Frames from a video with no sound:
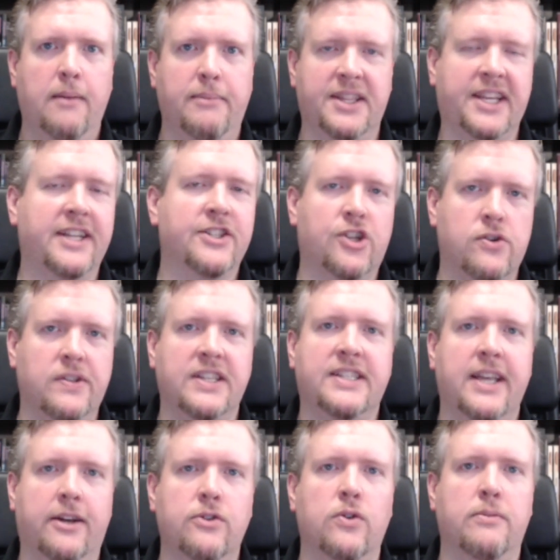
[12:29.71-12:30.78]
but they can certainly
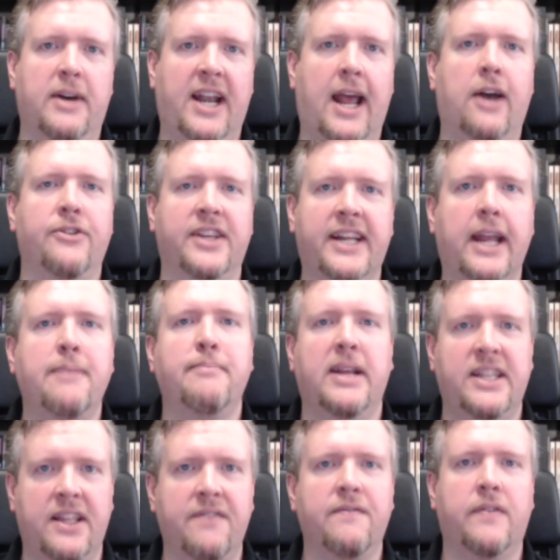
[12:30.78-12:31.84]
tell you about how the game
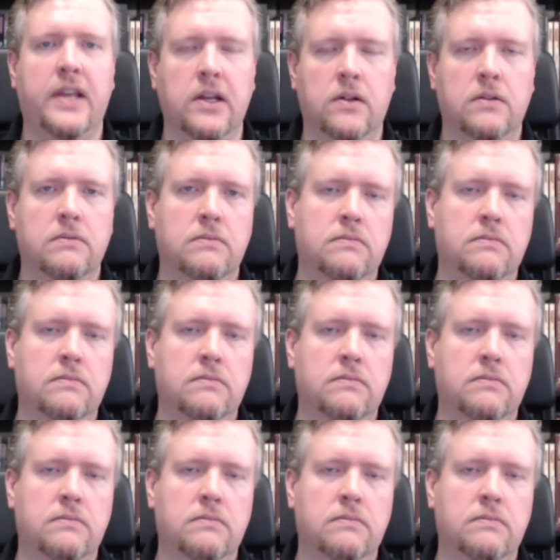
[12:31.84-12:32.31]
made them feel.